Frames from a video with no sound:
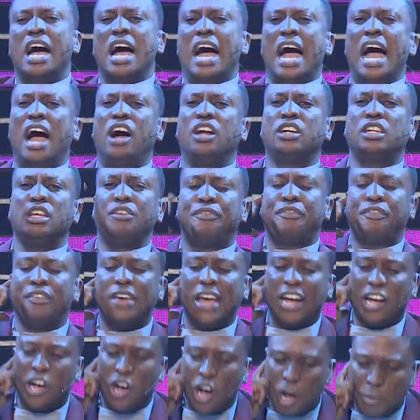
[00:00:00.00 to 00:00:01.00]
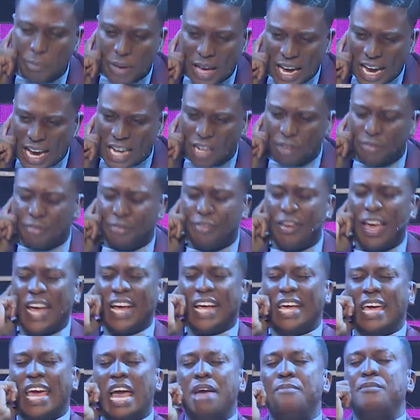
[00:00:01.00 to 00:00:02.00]
How did fear come in? Fear
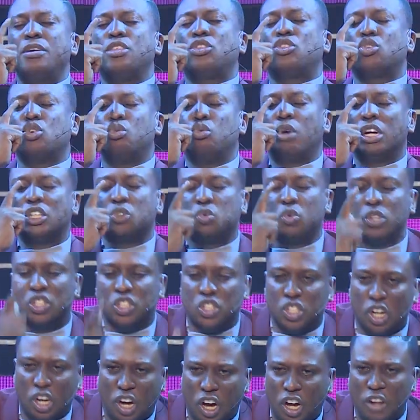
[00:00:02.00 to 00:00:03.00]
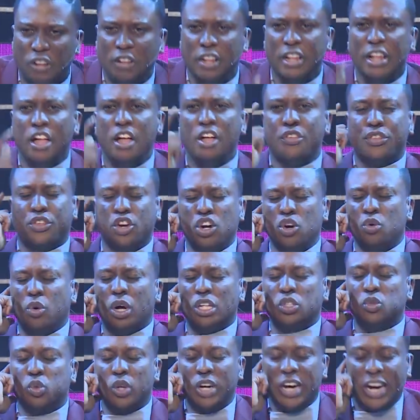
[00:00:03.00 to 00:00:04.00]
came in through what we saw, through
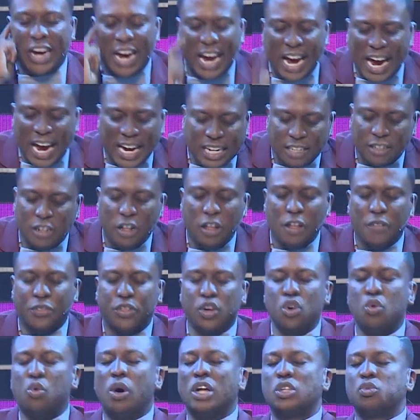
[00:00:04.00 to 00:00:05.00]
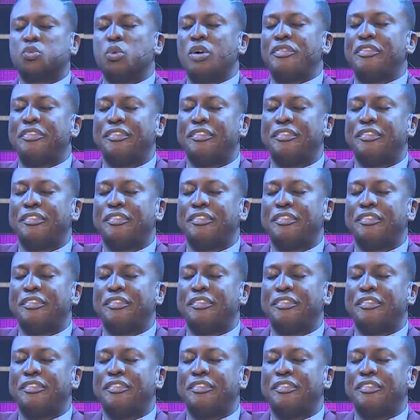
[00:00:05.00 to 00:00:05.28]
what we heard, through what we